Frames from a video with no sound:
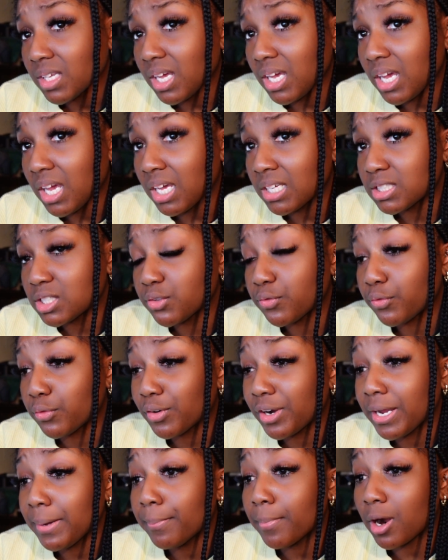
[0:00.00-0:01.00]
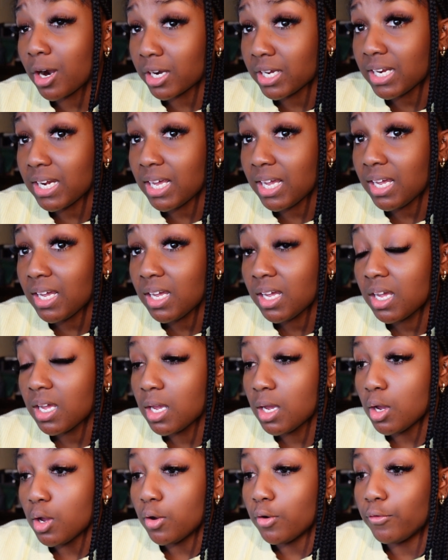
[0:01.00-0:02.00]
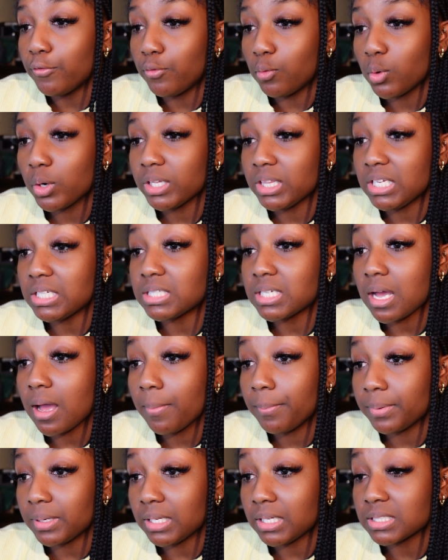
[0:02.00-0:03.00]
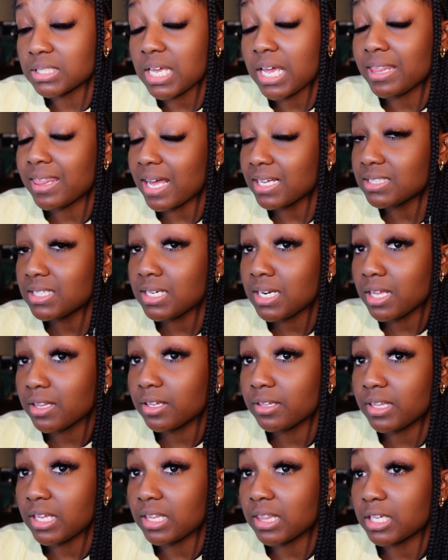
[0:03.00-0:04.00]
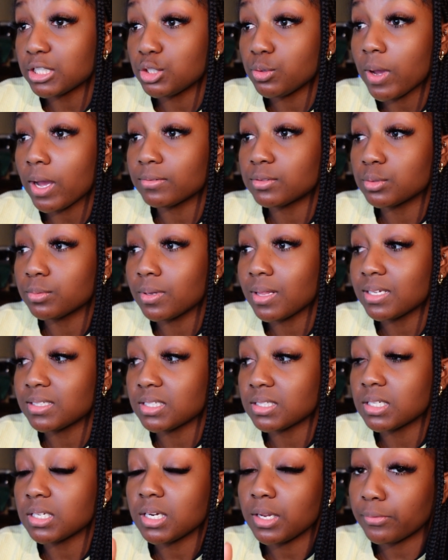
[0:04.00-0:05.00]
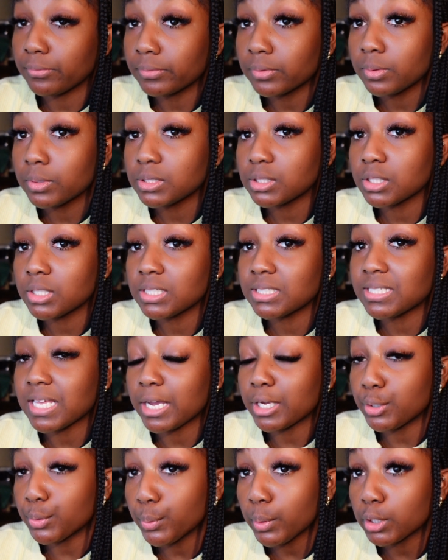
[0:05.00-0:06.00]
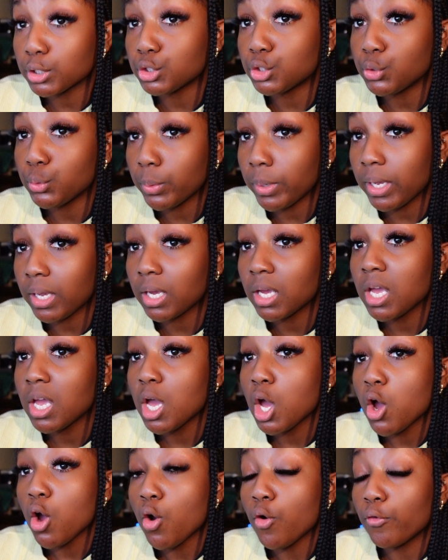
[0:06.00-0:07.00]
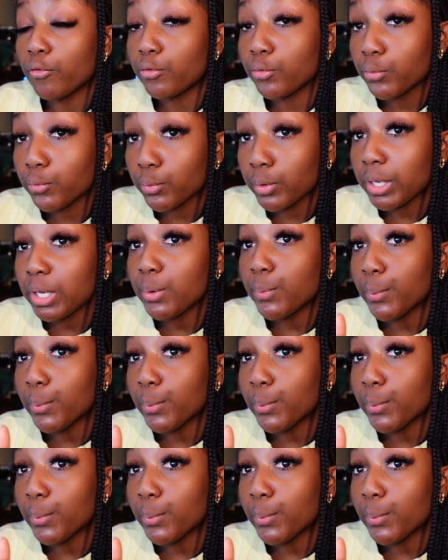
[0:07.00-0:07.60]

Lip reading: it's free marketing for these companies. And that's another thing that you have to realize as an influencer, is that you are doing free